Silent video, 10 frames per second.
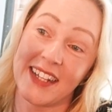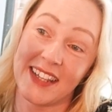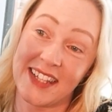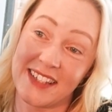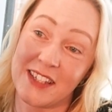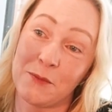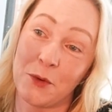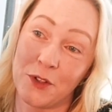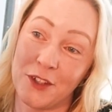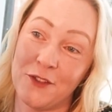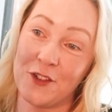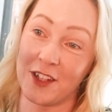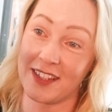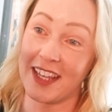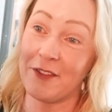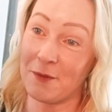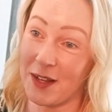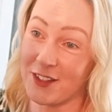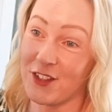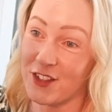and this is the point you've just even
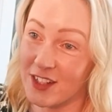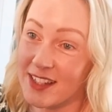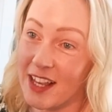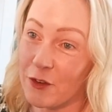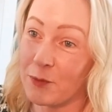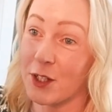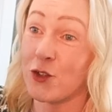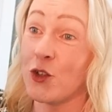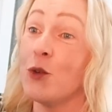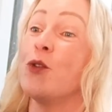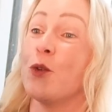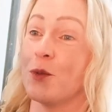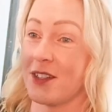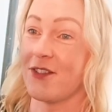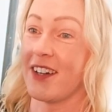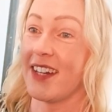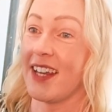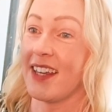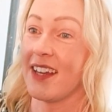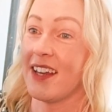mentioned yourself, because you thought was
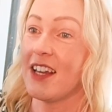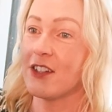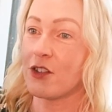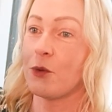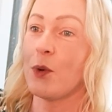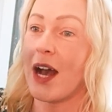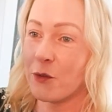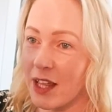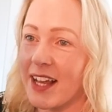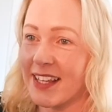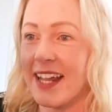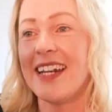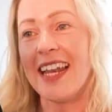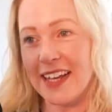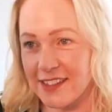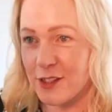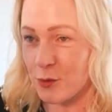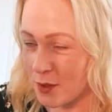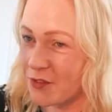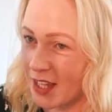funny. So how that again
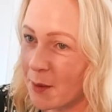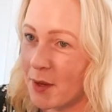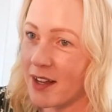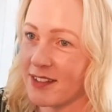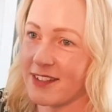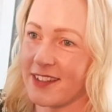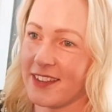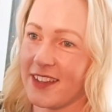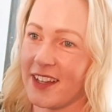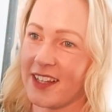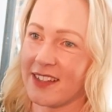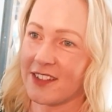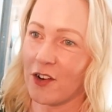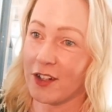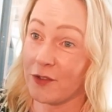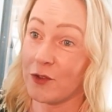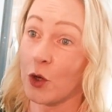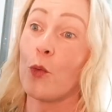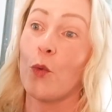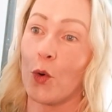lands with that person that it's kind of
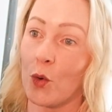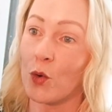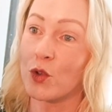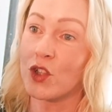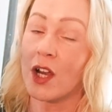toward,